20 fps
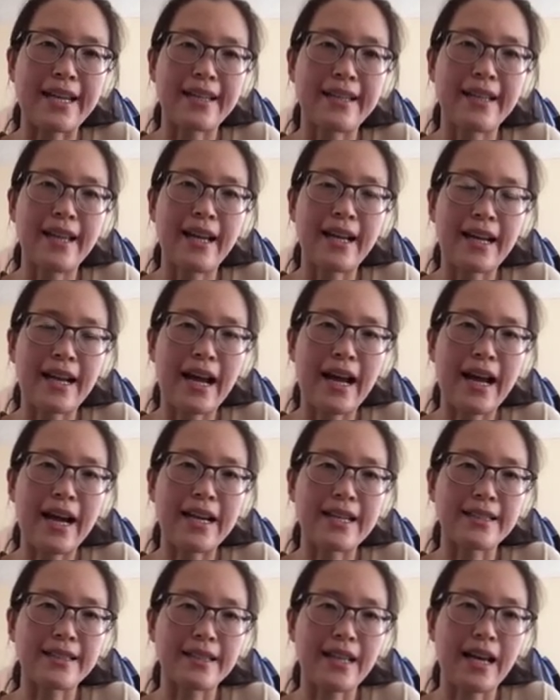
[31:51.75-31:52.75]
guides
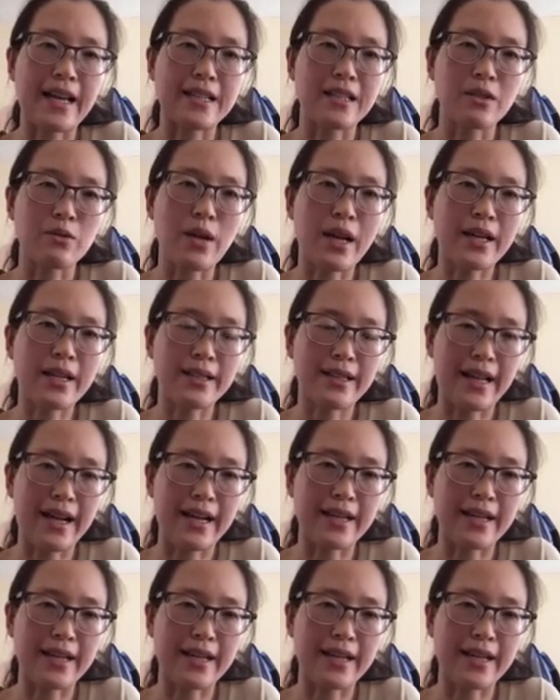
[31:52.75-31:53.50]
that recognize the